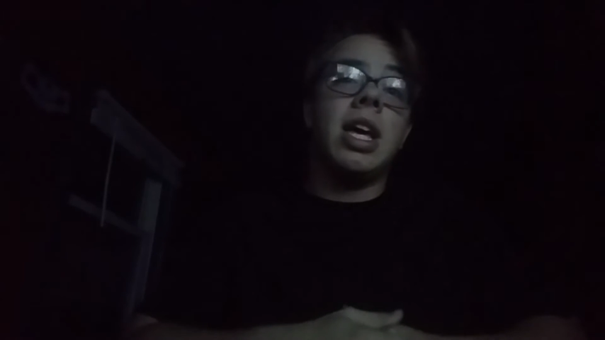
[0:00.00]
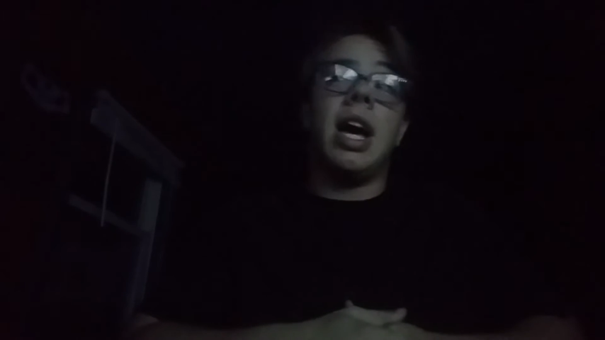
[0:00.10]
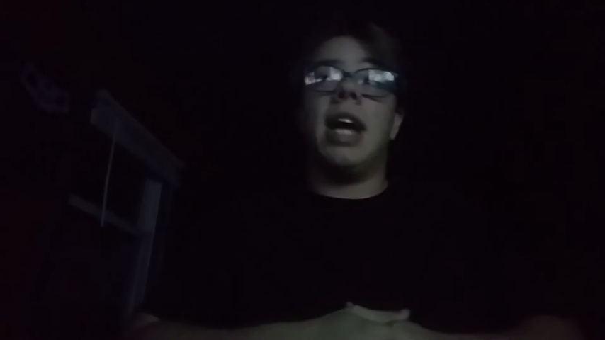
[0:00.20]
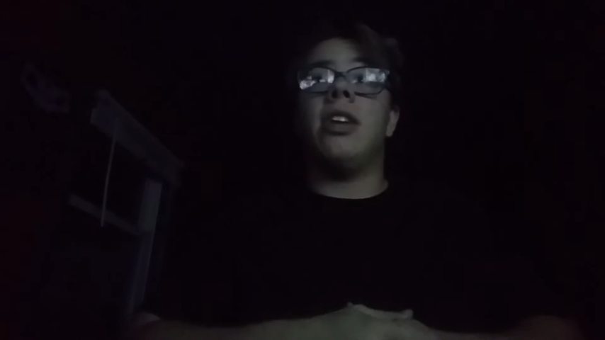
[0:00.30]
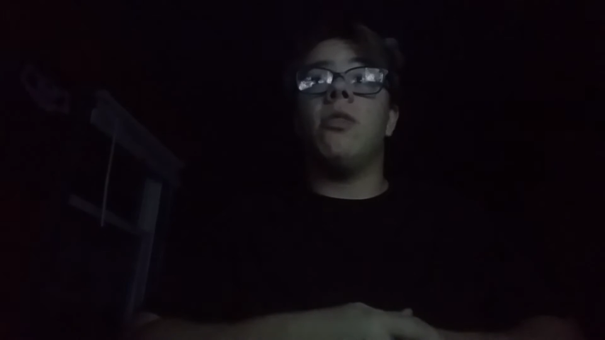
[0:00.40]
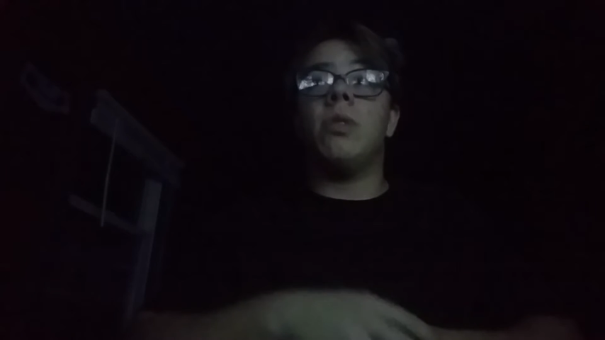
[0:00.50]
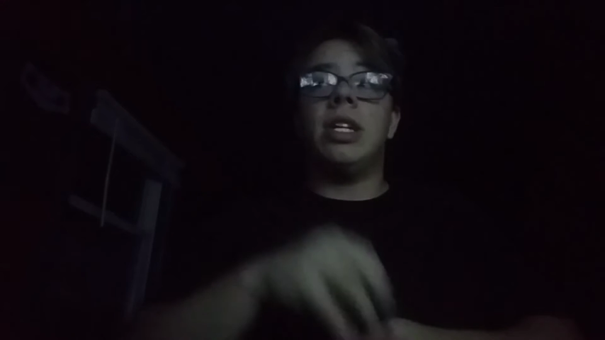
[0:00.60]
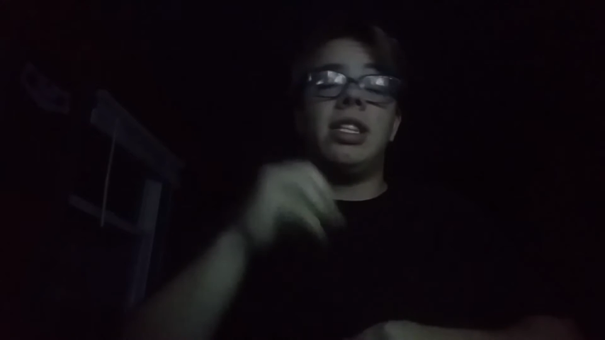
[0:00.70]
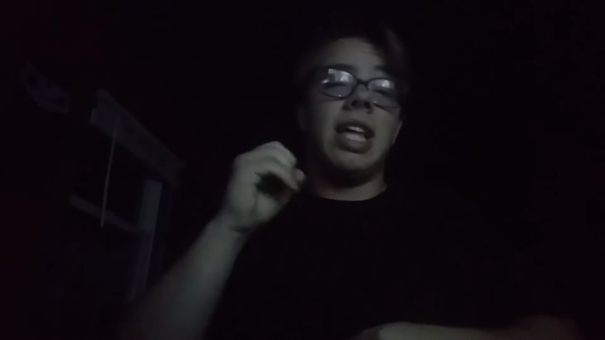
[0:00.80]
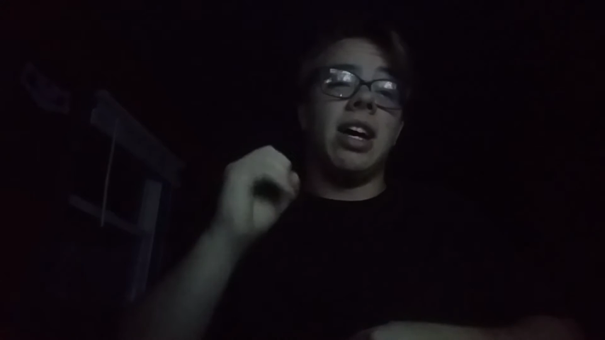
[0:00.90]
I know we'll
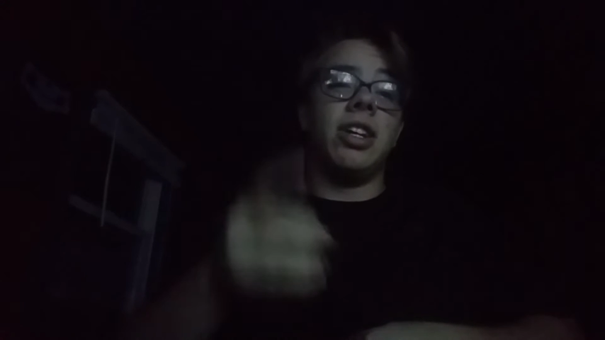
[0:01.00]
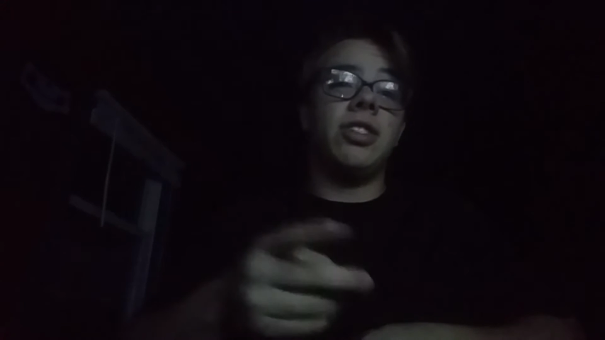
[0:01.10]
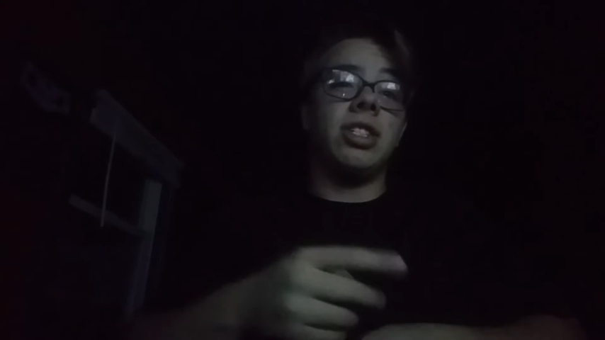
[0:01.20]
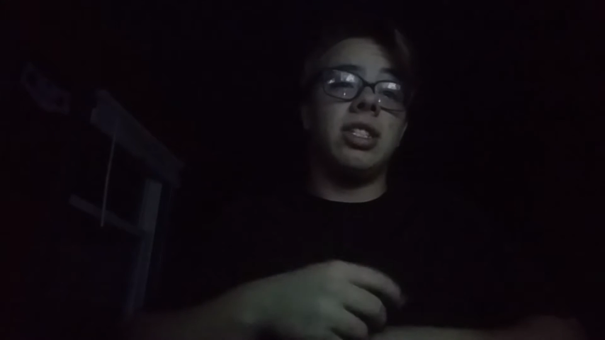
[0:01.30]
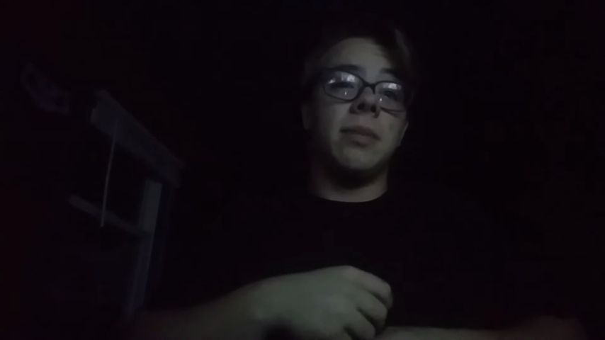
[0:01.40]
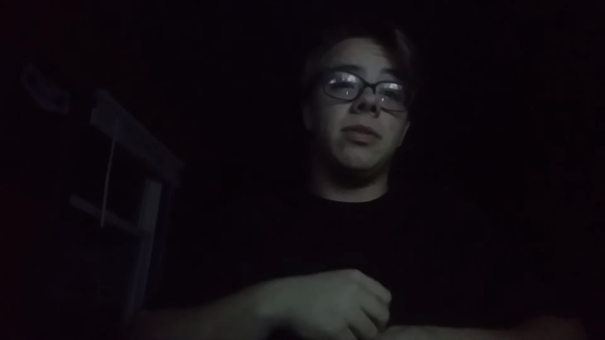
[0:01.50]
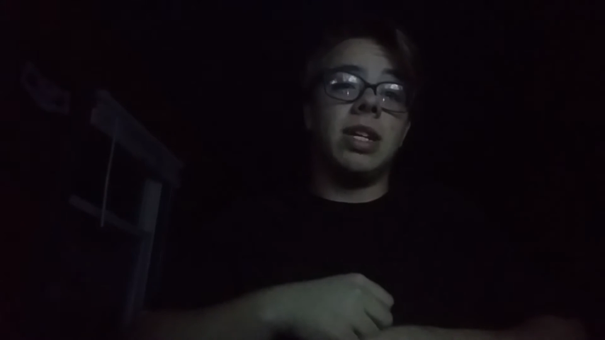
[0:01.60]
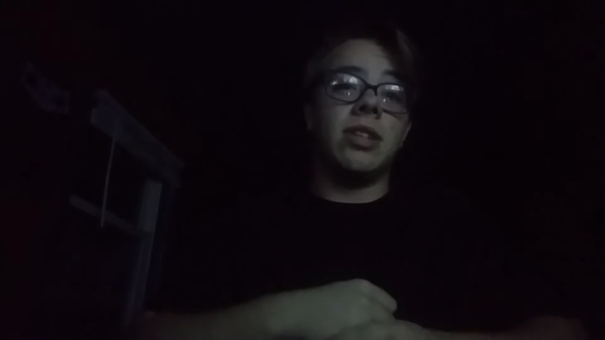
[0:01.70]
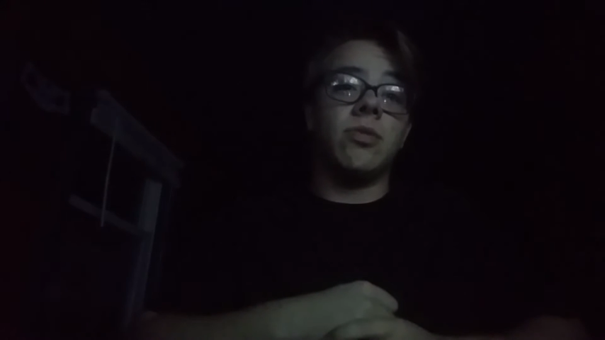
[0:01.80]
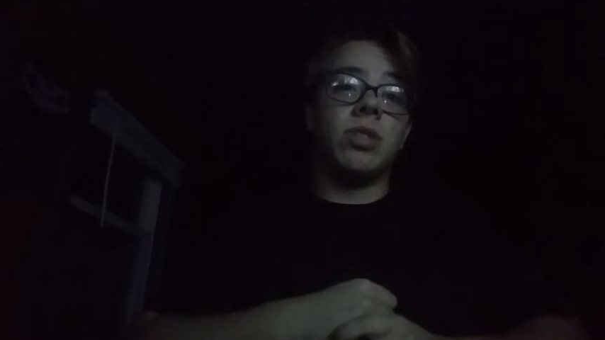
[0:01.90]
hit that 100 subs
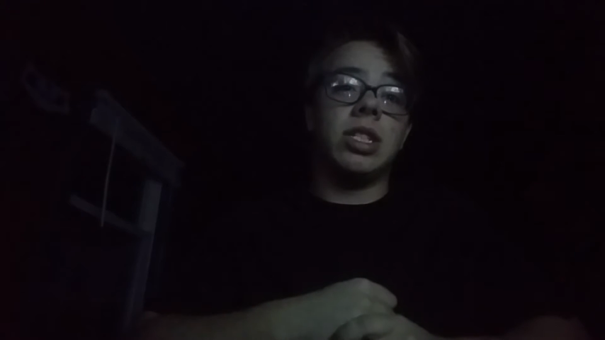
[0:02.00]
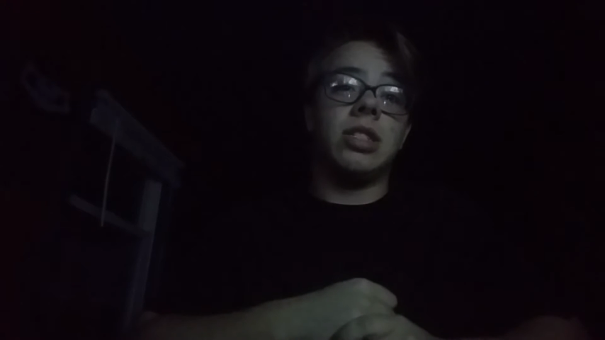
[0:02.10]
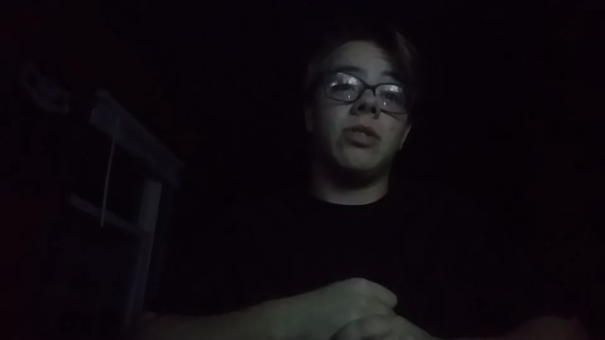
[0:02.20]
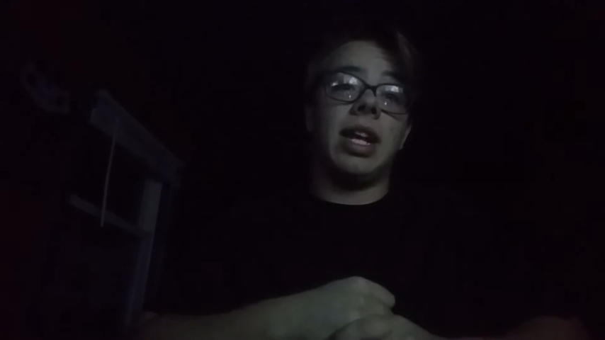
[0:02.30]
here really soon.